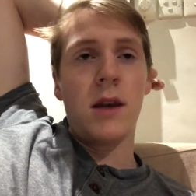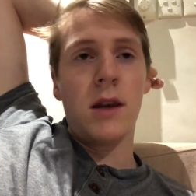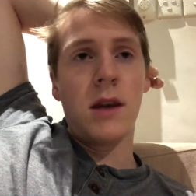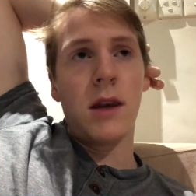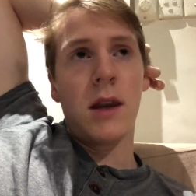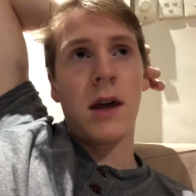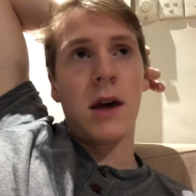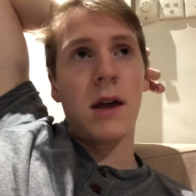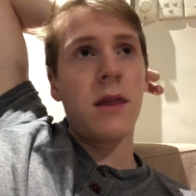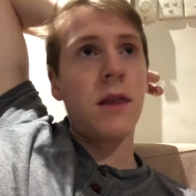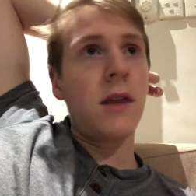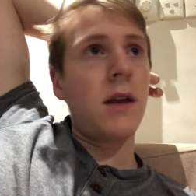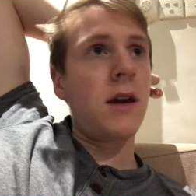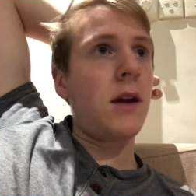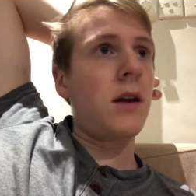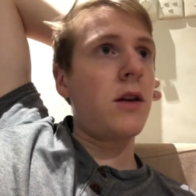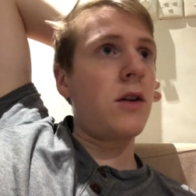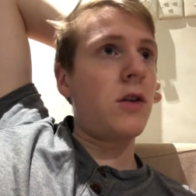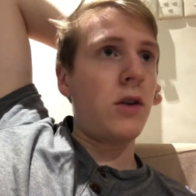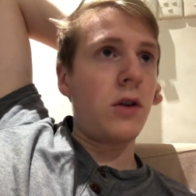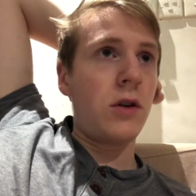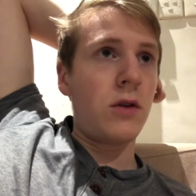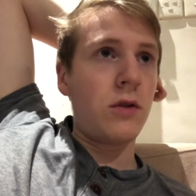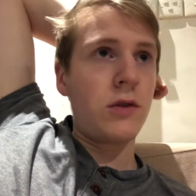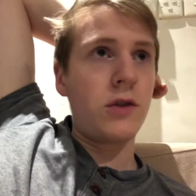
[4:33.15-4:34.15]

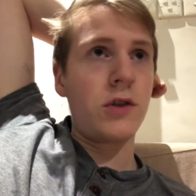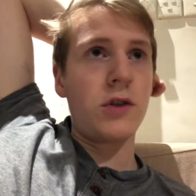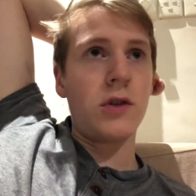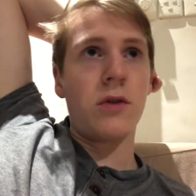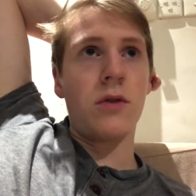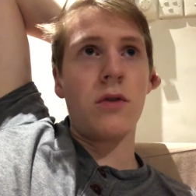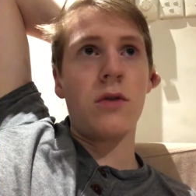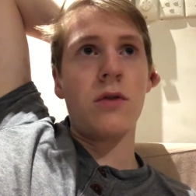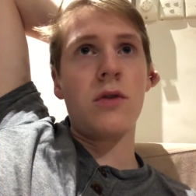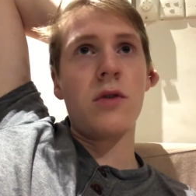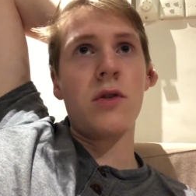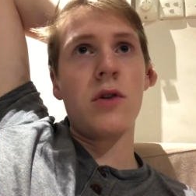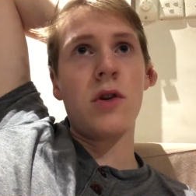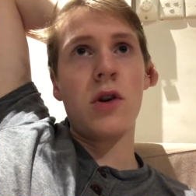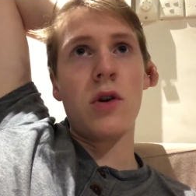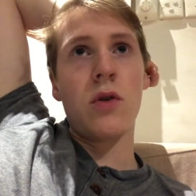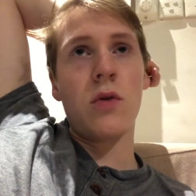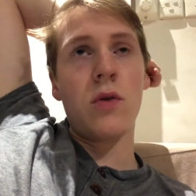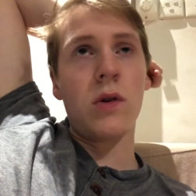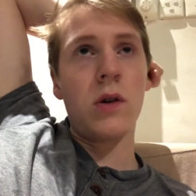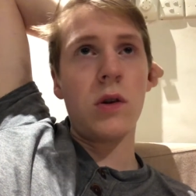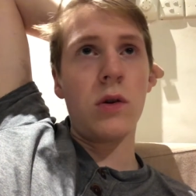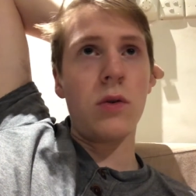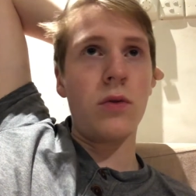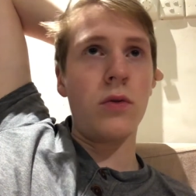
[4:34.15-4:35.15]
nothing, no sugar,
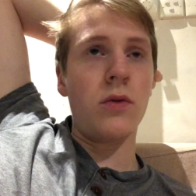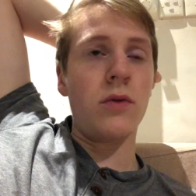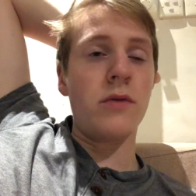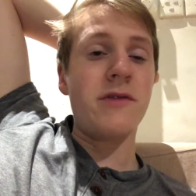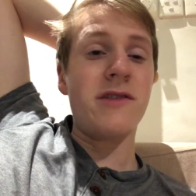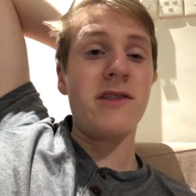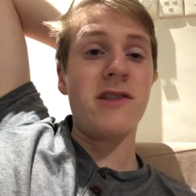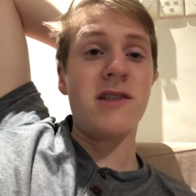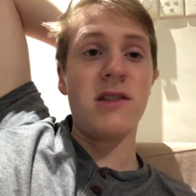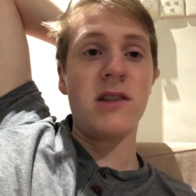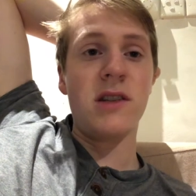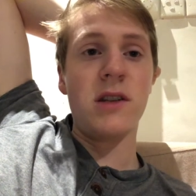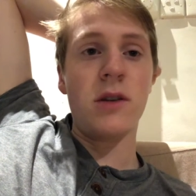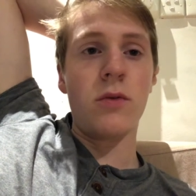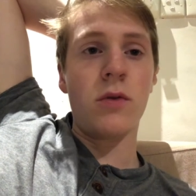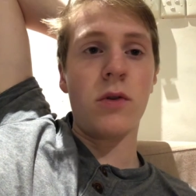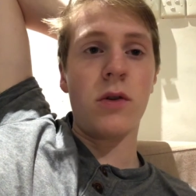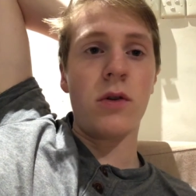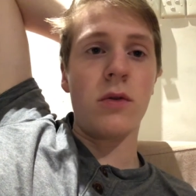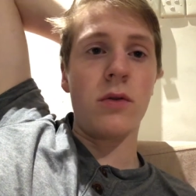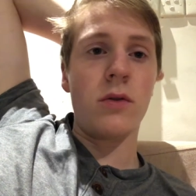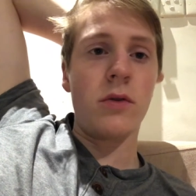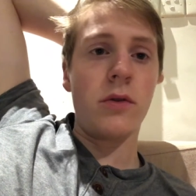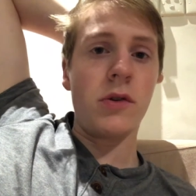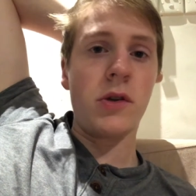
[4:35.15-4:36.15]
no gluten,
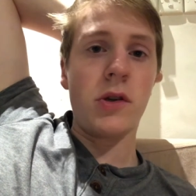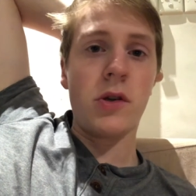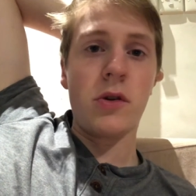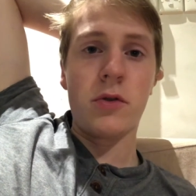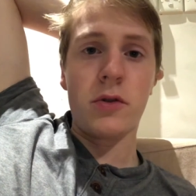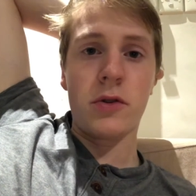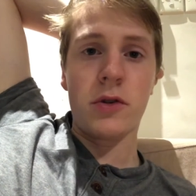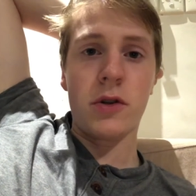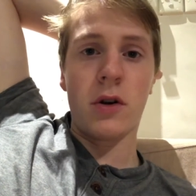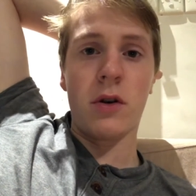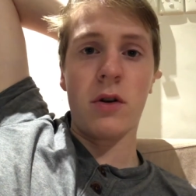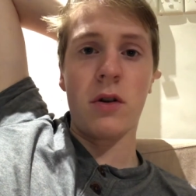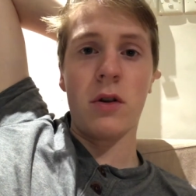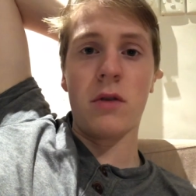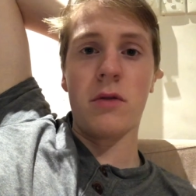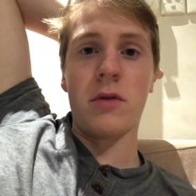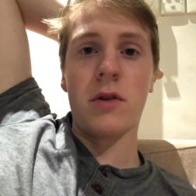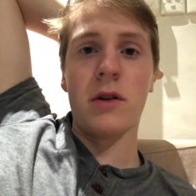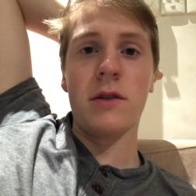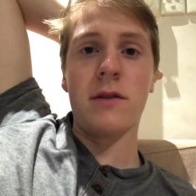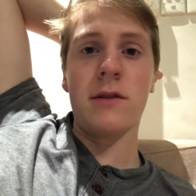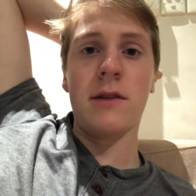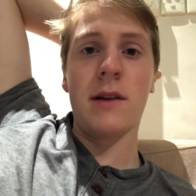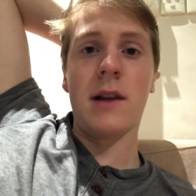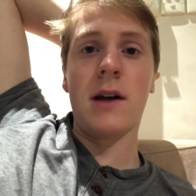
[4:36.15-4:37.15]
zero, no
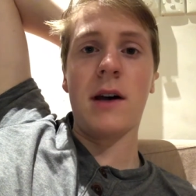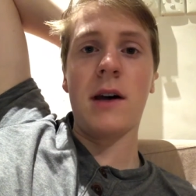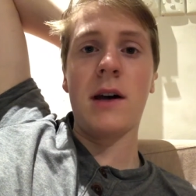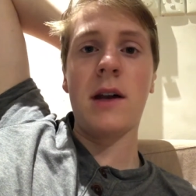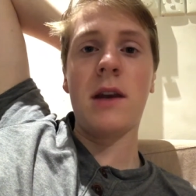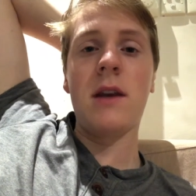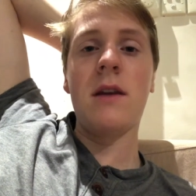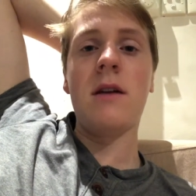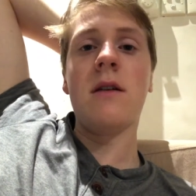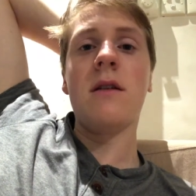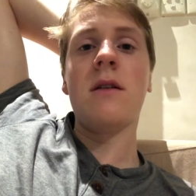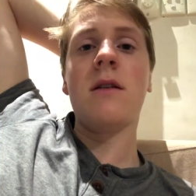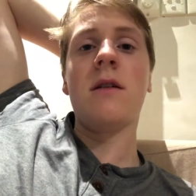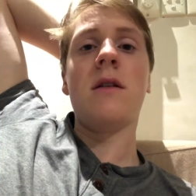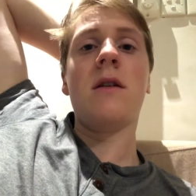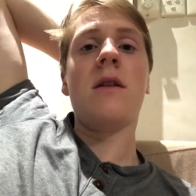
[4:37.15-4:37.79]
tolerance line,